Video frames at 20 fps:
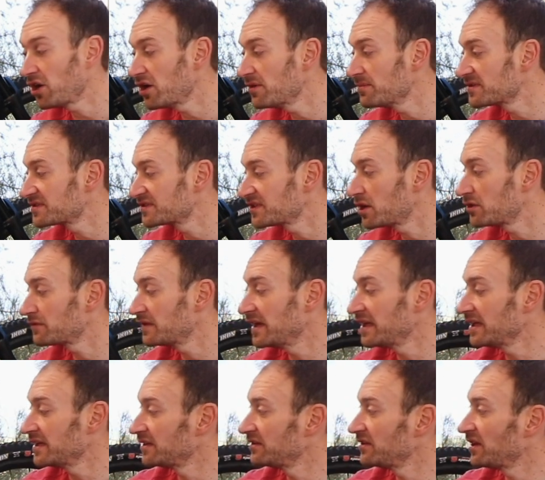at home yourself,
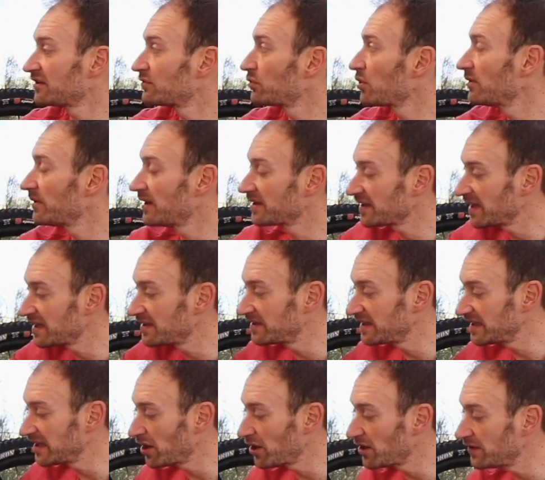you don't have to worry about
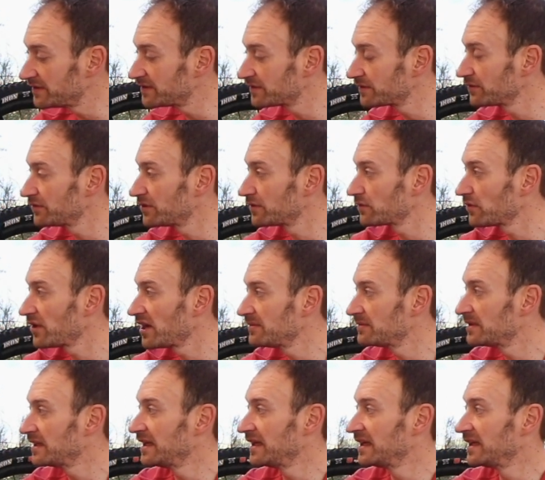getting the hose through the
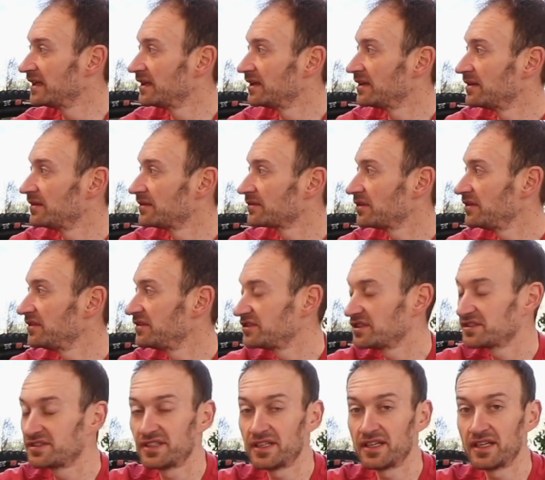frame because it's
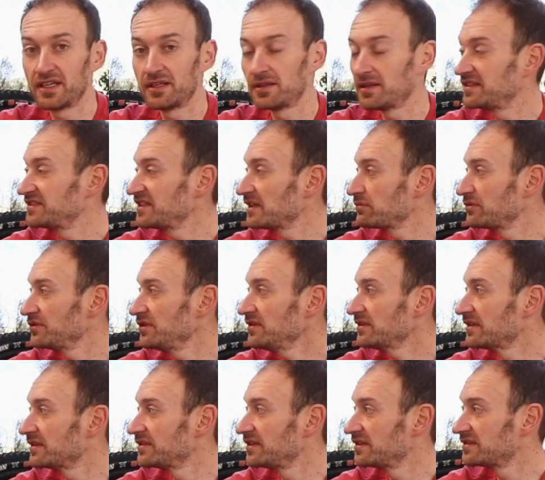just a separate
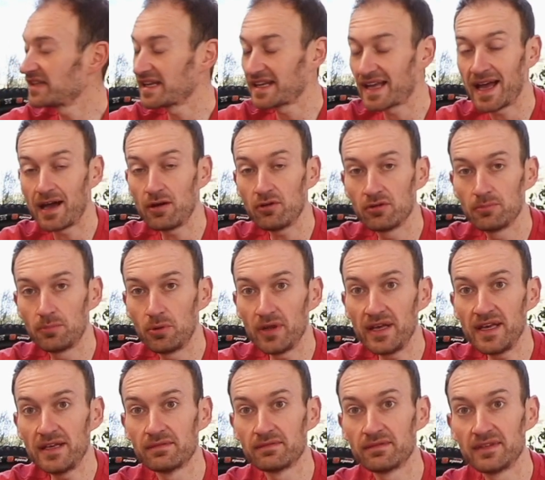unit. Just take it out,
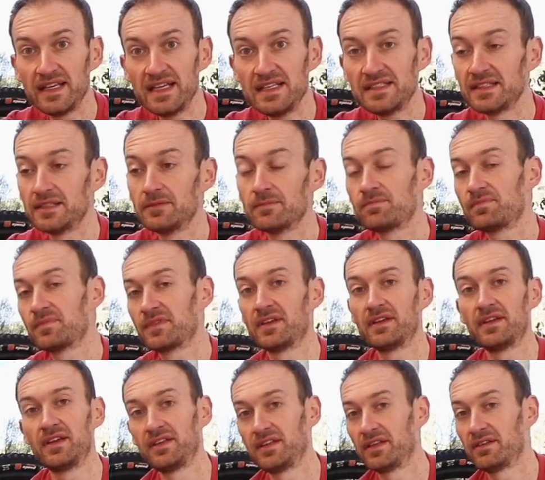put it in, easy.
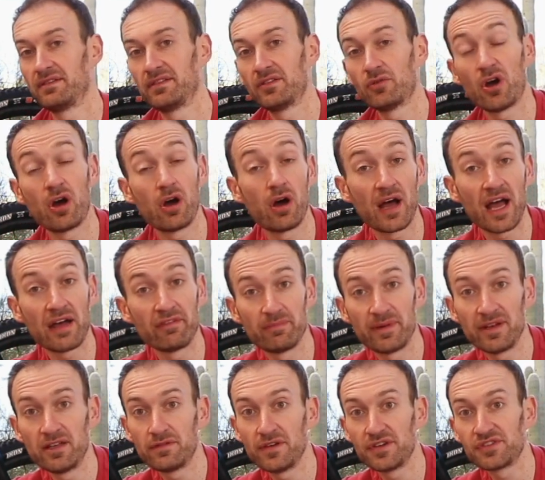There are other
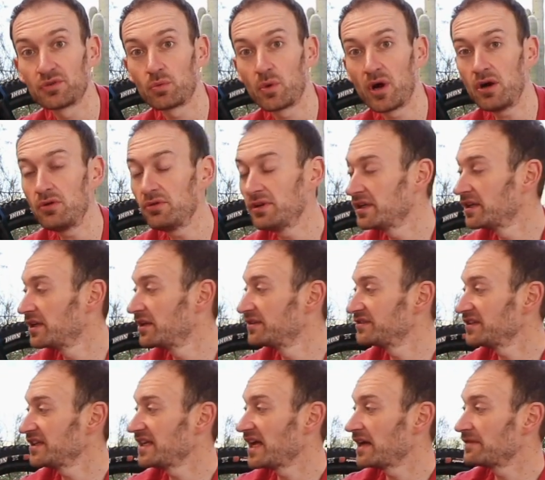benefits as well.
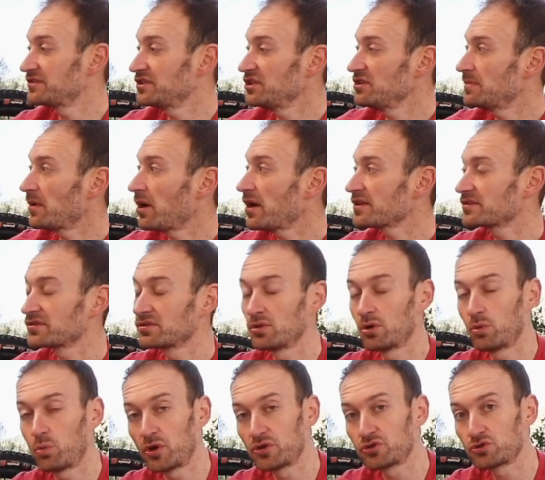Say you have two bikes,
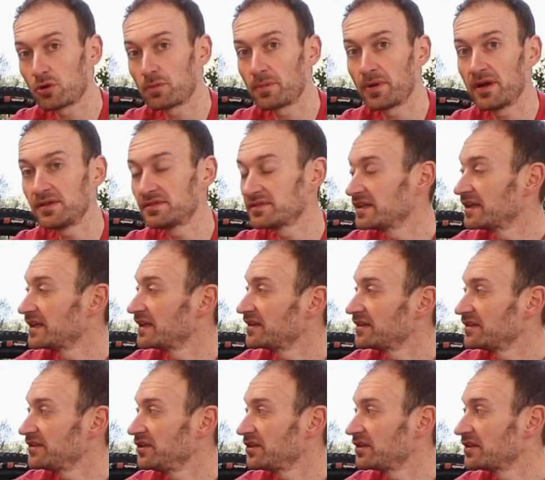one drop post,
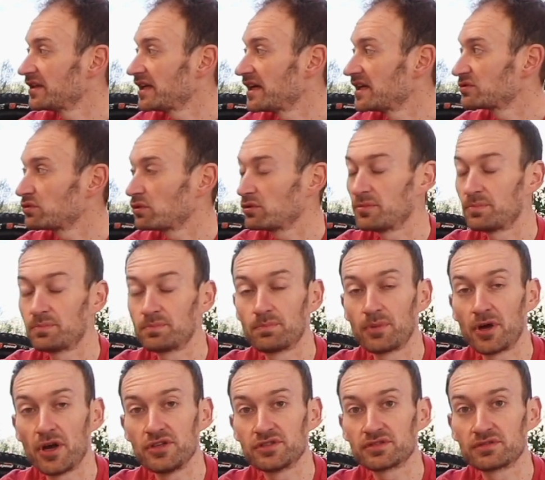you could swap the
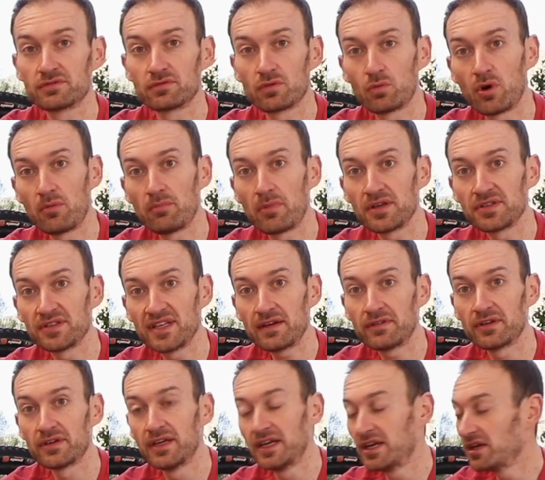post from one bike to
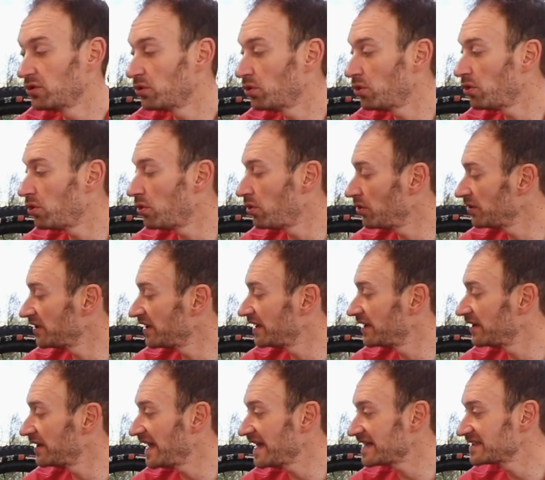another. Or on
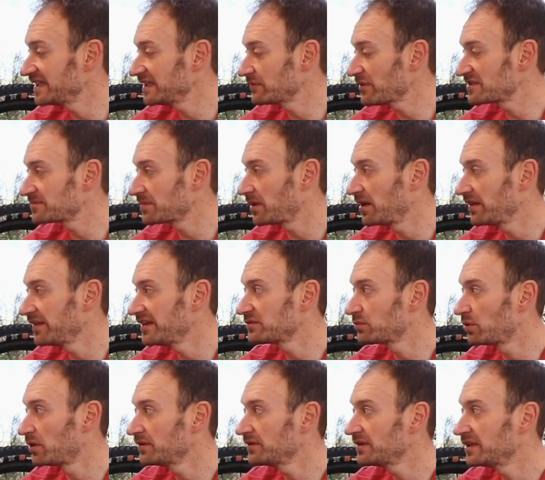a XC race bike like
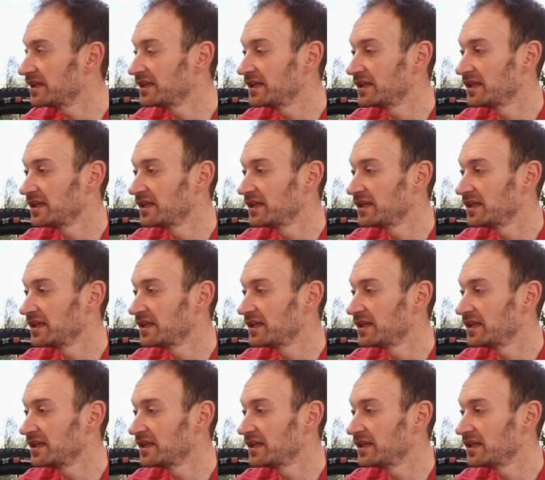this one,